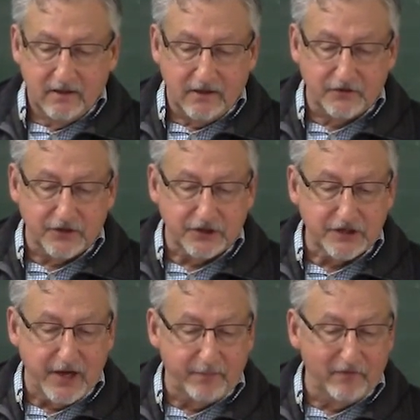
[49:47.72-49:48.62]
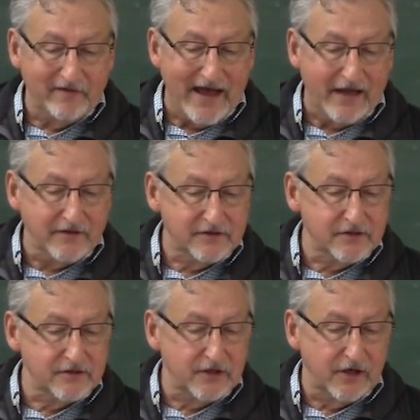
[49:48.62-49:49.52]
here's an example of that. This
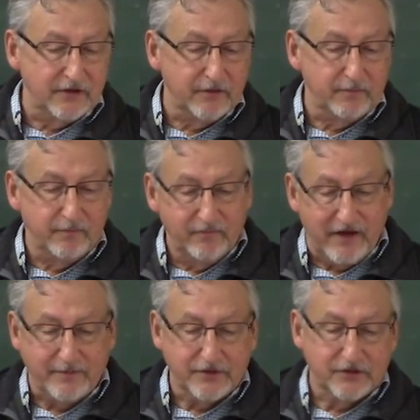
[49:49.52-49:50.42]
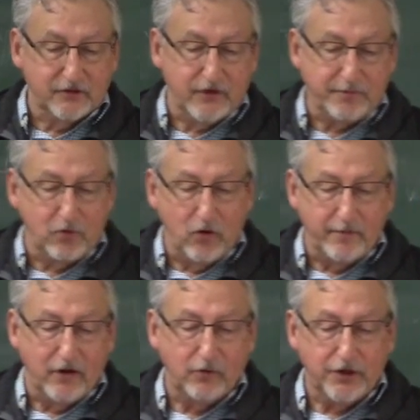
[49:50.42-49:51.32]
is uh, the famous great poem
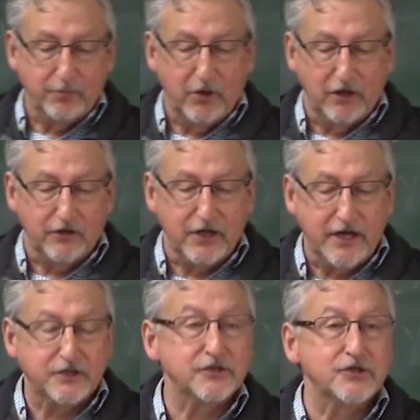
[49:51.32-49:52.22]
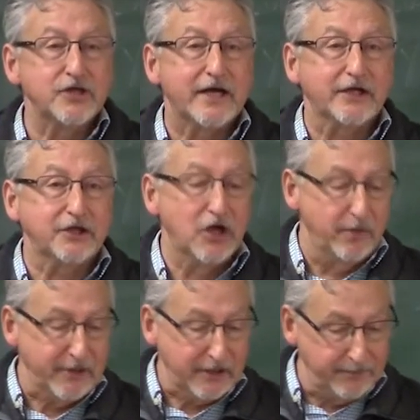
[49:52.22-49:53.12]
by William Butler Yeats, The Second
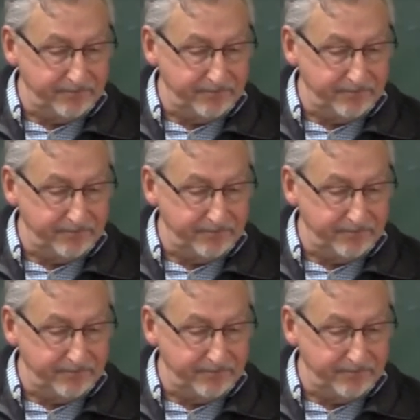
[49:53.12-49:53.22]
Coming,